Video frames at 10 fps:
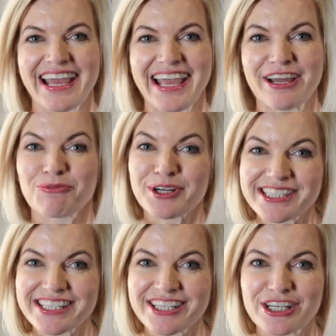and
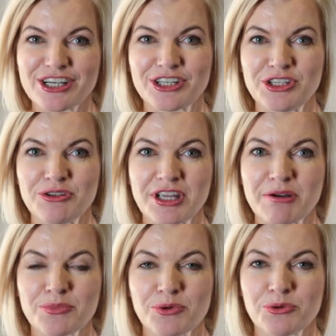once a year you
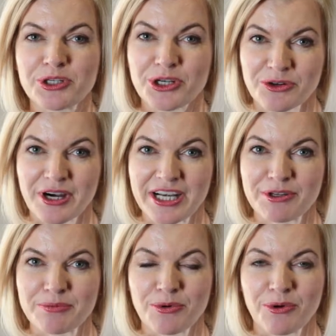can pull your
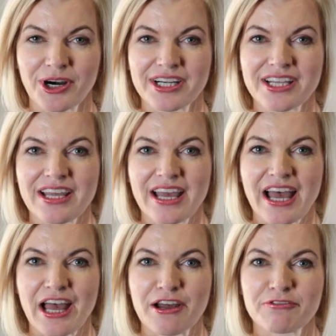credit report
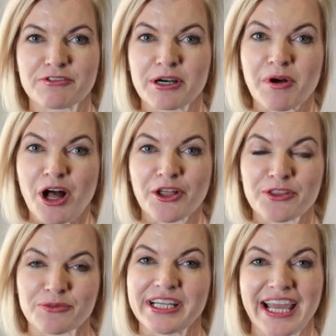from all
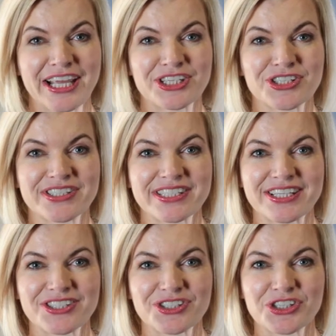three
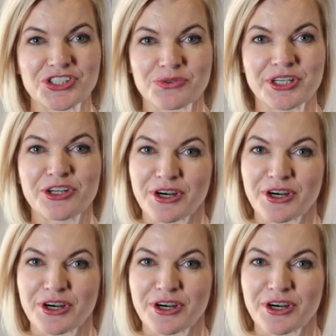agencies. There's 3